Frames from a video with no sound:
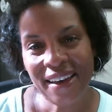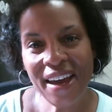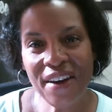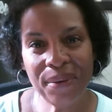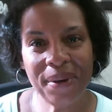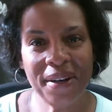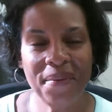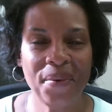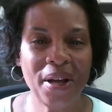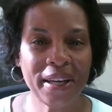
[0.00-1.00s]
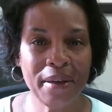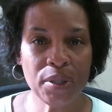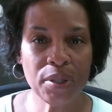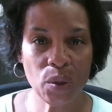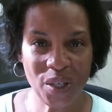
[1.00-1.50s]
everyone, and welcome
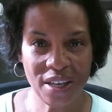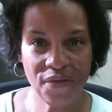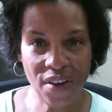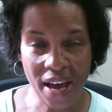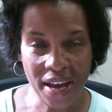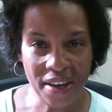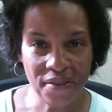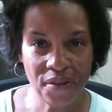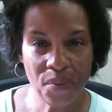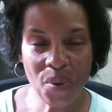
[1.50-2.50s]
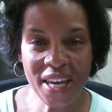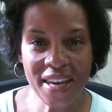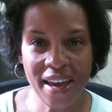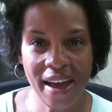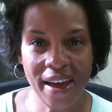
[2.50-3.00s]
to week 5.
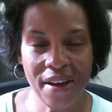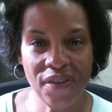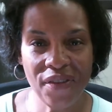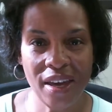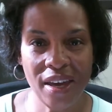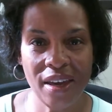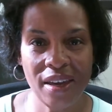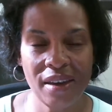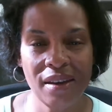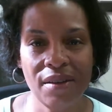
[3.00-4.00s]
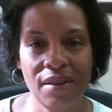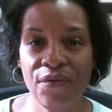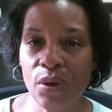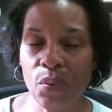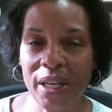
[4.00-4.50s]
We have a
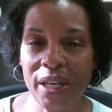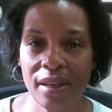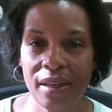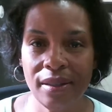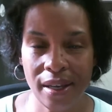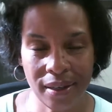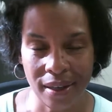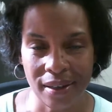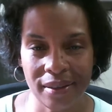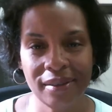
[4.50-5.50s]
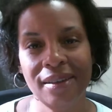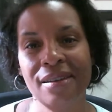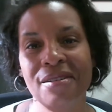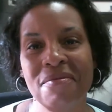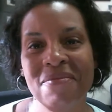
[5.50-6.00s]
full week yet again.
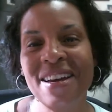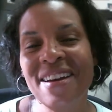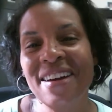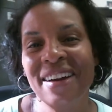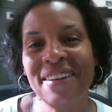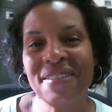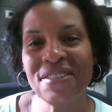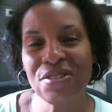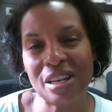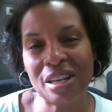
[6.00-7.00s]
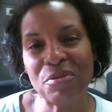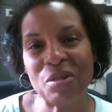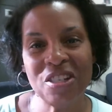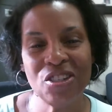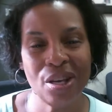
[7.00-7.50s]
I know your summer's
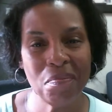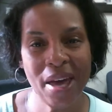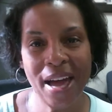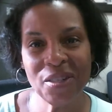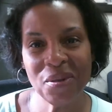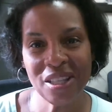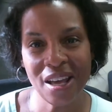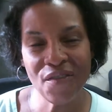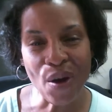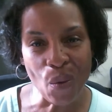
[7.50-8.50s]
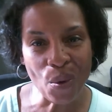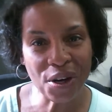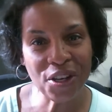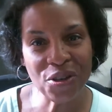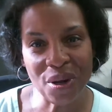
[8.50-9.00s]
been jam-packed with a lot of homework,
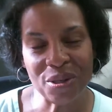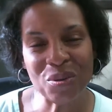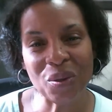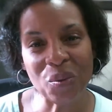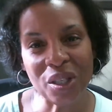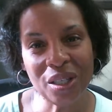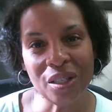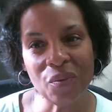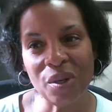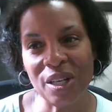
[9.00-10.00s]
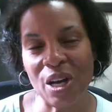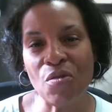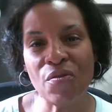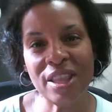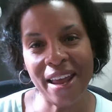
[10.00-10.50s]
and you're all doing really good. We're now
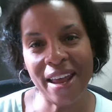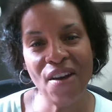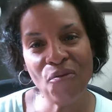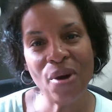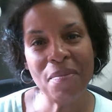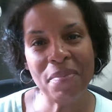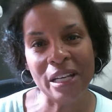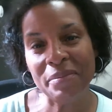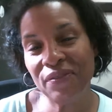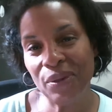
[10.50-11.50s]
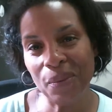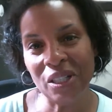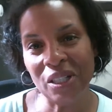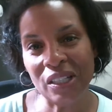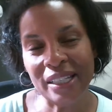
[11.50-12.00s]
over that halfway bump, if you
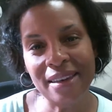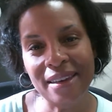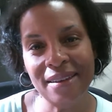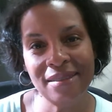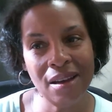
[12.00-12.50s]
will, and